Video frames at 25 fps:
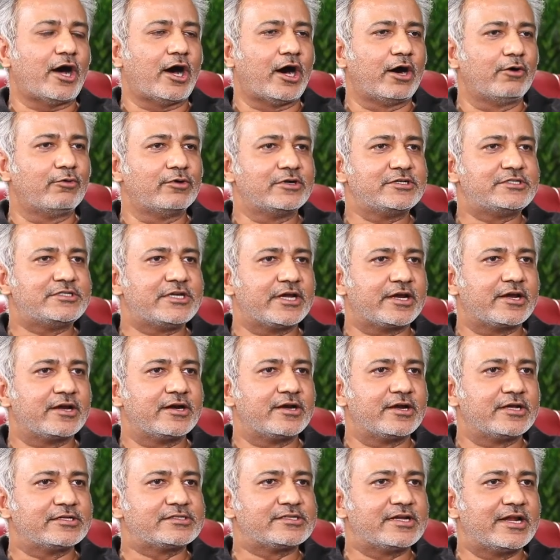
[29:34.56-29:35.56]
Our
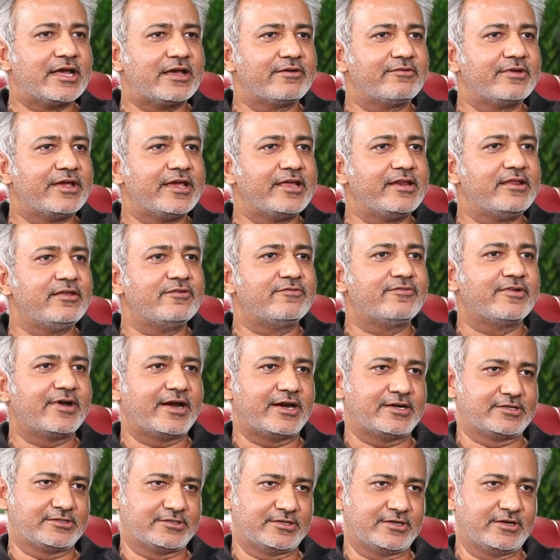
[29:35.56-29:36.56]
chicken doesn't have any
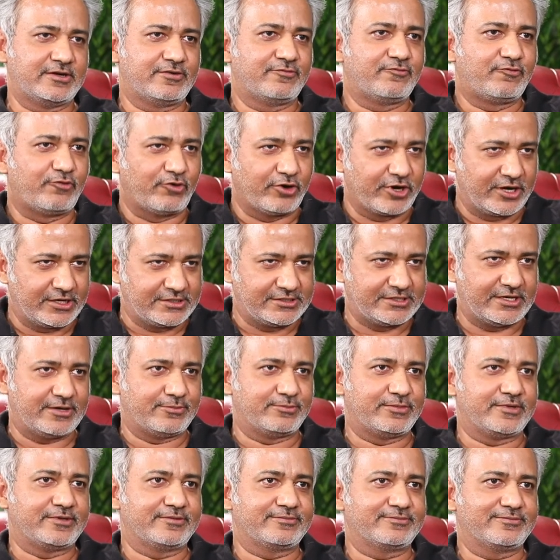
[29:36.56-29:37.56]
fats in it, for example.